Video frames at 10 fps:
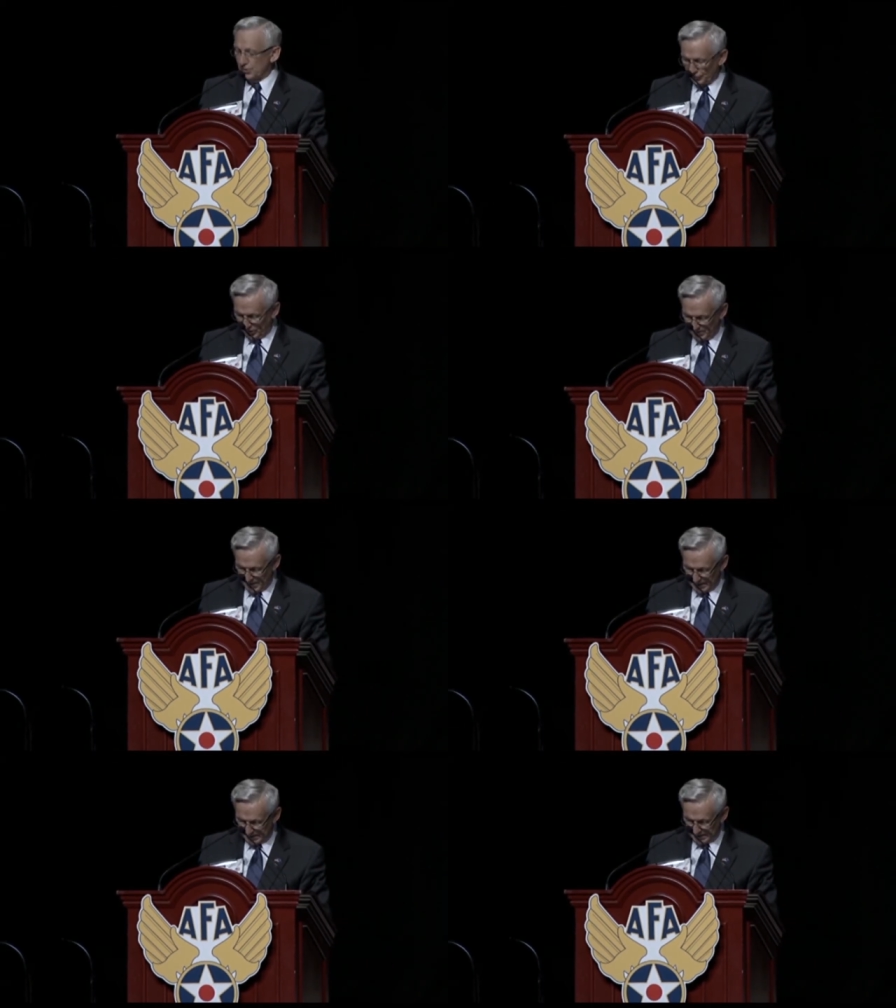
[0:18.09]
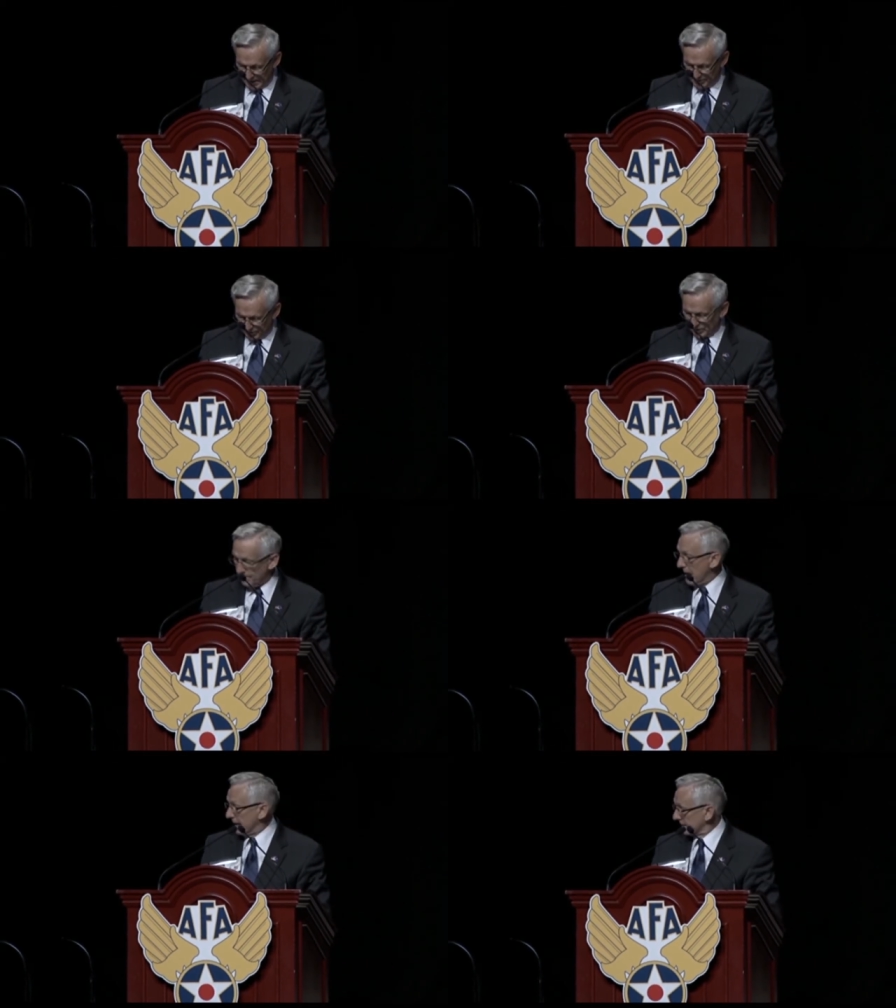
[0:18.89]
Strategic Command, and
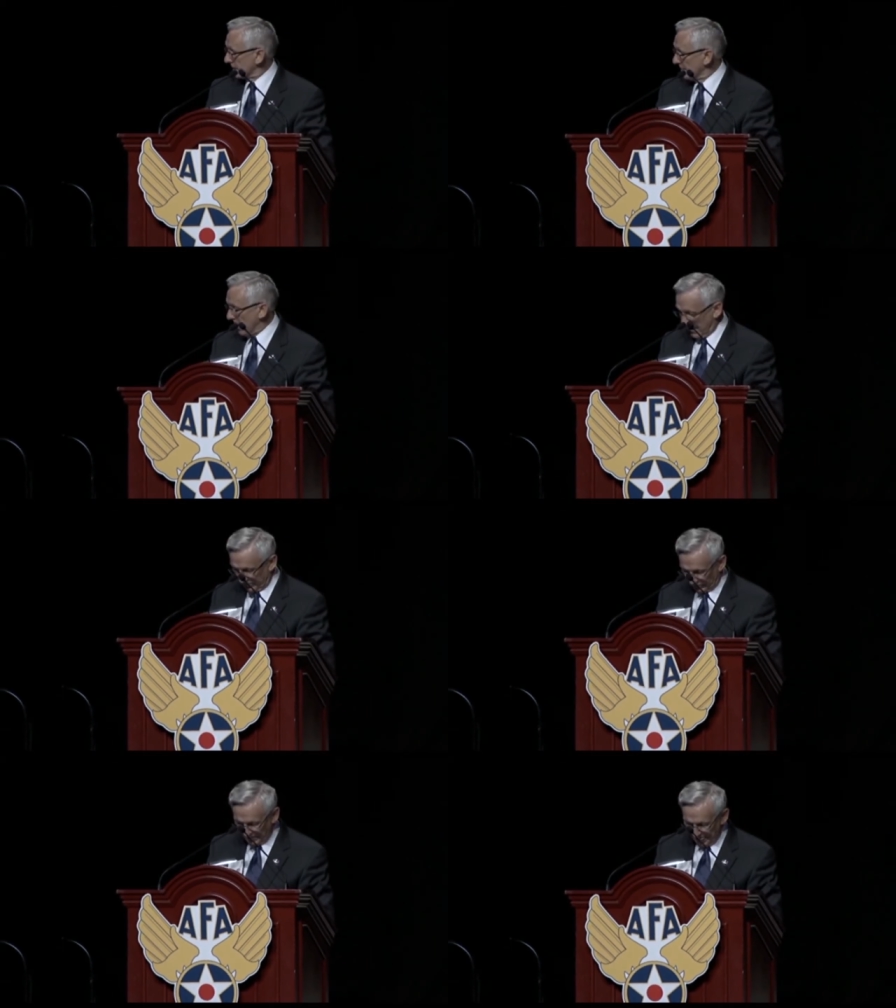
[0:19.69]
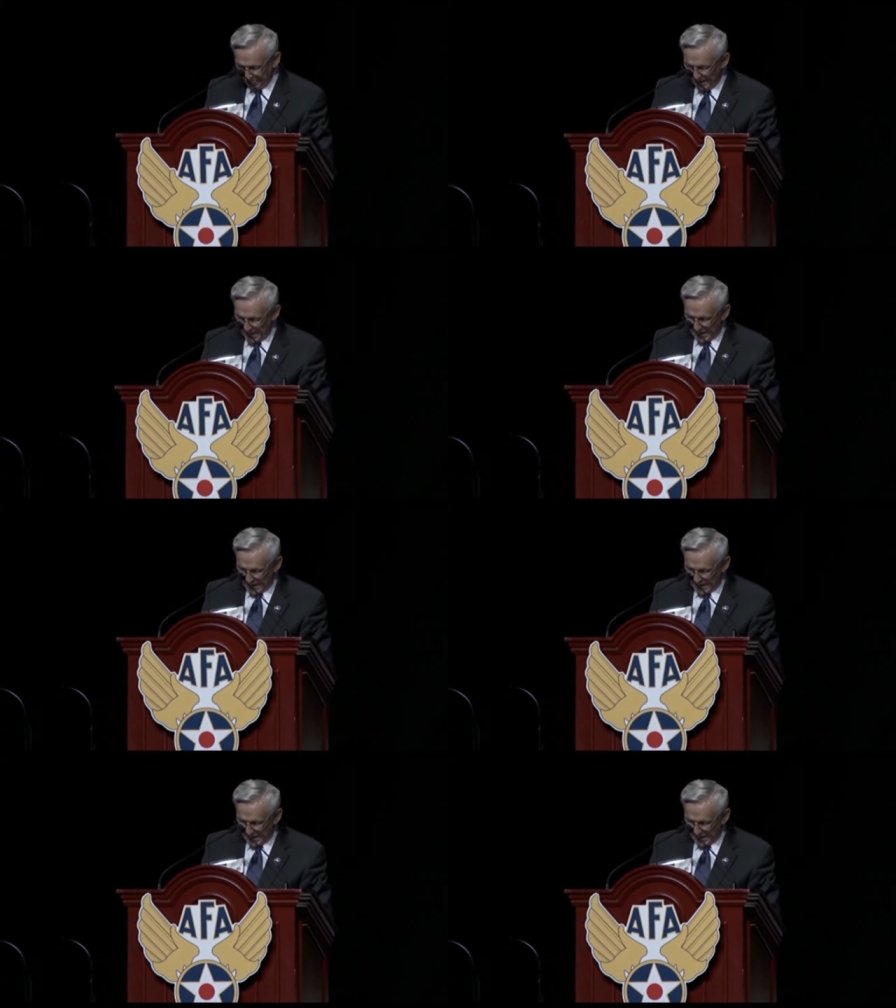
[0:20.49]
other combatant commands.